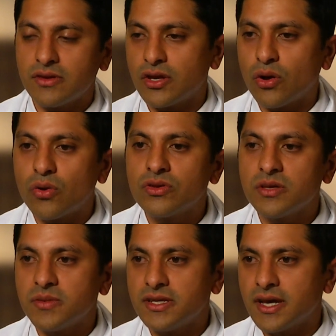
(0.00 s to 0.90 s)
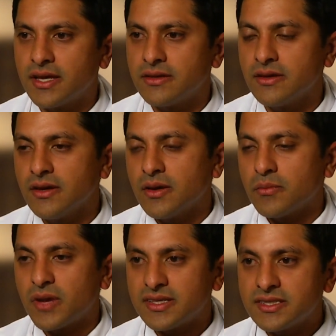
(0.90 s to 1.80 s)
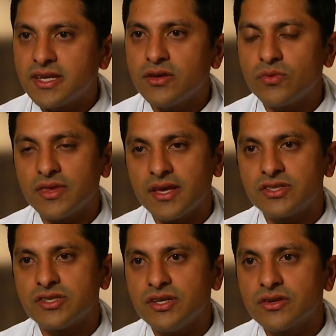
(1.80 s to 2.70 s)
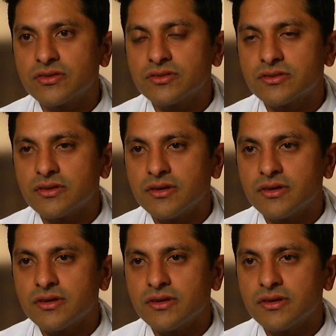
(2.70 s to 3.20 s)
can only be done by sitting with engineers